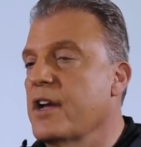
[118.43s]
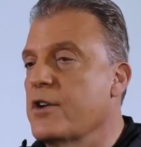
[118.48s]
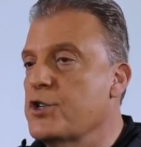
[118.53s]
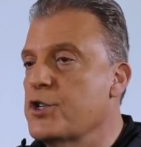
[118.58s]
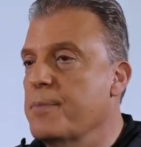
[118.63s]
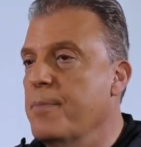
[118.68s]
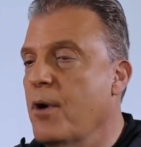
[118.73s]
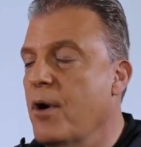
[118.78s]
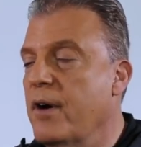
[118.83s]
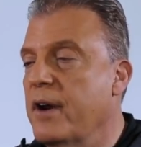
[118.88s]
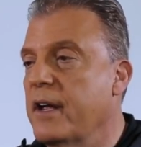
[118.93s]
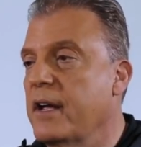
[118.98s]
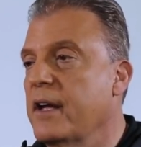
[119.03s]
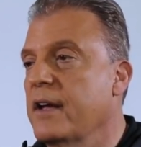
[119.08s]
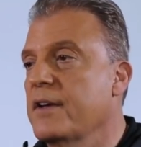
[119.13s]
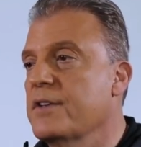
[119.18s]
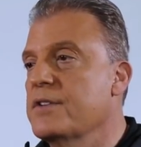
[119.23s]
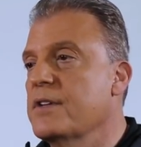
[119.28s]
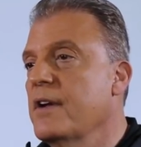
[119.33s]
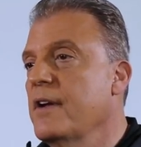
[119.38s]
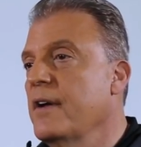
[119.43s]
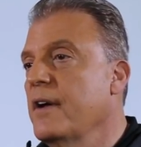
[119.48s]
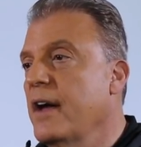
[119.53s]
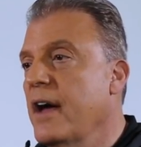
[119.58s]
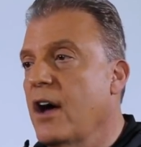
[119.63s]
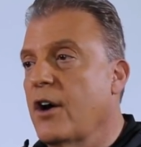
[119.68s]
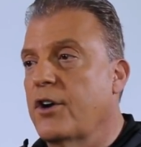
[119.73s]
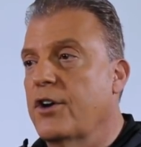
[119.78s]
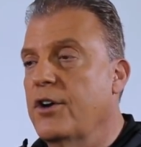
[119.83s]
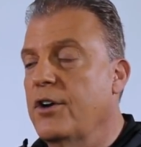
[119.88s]
how smart he is,
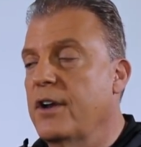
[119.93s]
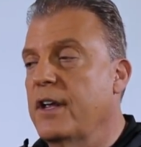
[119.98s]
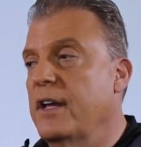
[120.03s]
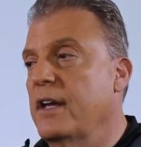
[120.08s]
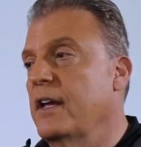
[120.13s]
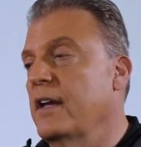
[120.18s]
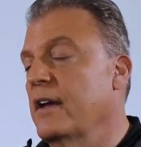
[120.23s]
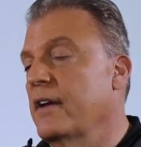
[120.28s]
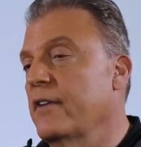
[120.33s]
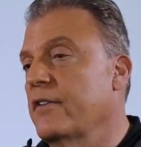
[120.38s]
how good he